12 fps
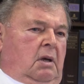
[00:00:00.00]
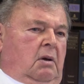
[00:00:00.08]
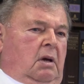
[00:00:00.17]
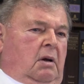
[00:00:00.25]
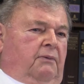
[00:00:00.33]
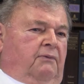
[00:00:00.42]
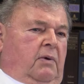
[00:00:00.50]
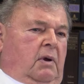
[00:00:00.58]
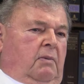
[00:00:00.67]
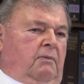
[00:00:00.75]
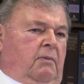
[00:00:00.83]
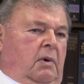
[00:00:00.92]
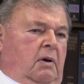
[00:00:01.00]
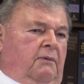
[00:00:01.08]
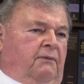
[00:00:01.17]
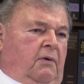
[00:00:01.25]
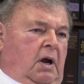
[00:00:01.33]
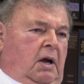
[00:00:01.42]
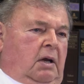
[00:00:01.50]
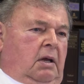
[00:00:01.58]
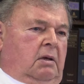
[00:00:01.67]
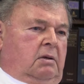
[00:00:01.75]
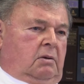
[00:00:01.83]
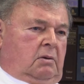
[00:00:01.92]
uh, from uh,
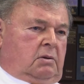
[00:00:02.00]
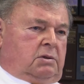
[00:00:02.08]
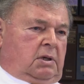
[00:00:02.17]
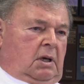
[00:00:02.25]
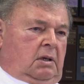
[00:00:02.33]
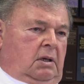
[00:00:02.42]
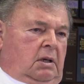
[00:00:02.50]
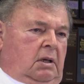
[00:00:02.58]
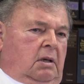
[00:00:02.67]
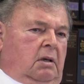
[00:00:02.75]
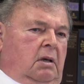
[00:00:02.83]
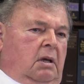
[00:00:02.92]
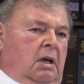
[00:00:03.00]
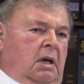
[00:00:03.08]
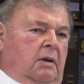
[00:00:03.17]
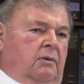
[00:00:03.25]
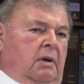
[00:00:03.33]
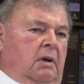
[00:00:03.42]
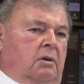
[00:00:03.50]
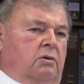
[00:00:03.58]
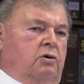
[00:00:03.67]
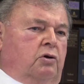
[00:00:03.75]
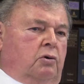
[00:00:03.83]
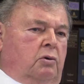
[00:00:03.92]
Friday to Sunday, and then
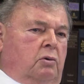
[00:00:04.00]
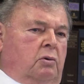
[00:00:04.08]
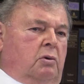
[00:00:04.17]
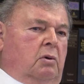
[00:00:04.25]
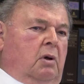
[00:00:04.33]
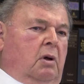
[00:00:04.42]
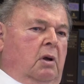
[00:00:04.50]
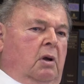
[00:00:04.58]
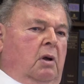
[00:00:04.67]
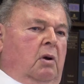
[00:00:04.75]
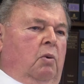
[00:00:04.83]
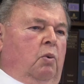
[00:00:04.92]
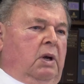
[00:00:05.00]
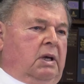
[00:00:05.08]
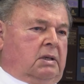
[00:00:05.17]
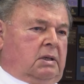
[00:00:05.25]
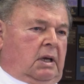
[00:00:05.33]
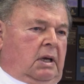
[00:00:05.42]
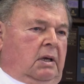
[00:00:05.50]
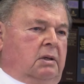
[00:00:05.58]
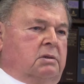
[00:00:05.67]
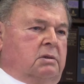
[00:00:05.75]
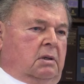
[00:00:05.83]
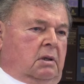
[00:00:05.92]
two
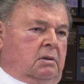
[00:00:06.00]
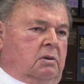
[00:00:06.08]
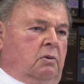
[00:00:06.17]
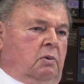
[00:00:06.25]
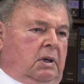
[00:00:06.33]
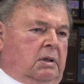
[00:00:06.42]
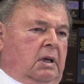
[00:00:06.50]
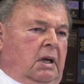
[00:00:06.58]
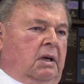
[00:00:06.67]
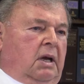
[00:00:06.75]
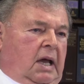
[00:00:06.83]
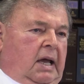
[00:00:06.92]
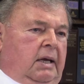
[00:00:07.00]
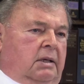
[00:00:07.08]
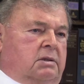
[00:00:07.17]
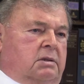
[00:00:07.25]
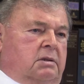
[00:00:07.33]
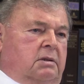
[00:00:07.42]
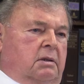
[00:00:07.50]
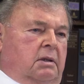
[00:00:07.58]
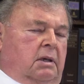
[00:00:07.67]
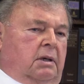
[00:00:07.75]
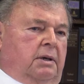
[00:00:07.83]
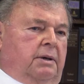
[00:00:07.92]
weekdays, uh, two weekday nights.
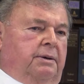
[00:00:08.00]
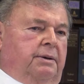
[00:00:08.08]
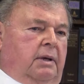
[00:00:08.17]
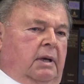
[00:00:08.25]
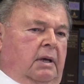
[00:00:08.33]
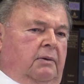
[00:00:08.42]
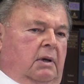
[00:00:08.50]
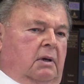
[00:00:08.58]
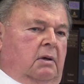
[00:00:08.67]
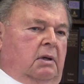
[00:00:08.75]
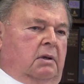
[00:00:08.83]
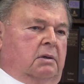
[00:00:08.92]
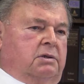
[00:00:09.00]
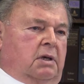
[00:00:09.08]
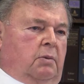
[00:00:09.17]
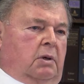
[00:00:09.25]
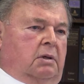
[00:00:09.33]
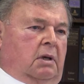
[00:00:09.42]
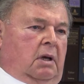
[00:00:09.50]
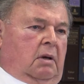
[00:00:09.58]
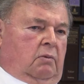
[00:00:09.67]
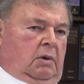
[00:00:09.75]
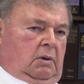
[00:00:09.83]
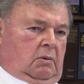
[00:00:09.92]
and then in the
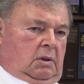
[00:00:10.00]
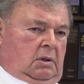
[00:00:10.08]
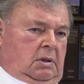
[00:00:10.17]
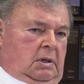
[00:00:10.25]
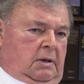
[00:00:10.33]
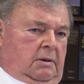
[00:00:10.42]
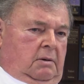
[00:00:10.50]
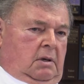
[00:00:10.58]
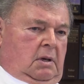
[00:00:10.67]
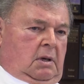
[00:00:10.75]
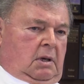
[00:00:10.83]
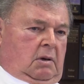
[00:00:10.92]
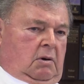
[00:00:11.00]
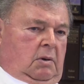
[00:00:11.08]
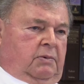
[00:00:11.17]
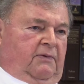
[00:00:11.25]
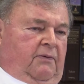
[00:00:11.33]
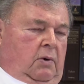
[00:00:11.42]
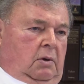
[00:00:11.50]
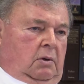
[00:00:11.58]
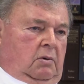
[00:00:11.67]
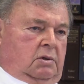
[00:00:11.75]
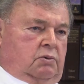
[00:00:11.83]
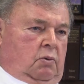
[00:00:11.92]
summertime, we would go up to Fort
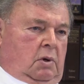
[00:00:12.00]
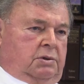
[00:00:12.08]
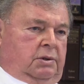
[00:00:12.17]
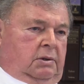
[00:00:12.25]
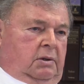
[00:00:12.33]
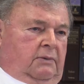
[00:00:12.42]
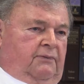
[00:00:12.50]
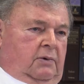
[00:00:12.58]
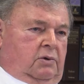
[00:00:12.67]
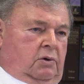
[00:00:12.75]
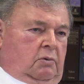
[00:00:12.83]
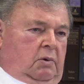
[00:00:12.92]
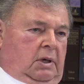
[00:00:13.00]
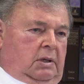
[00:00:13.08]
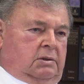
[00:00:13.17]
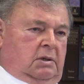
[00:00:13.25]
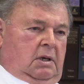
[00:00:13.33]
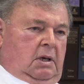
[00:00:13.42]
Lewis, Washington for two weeks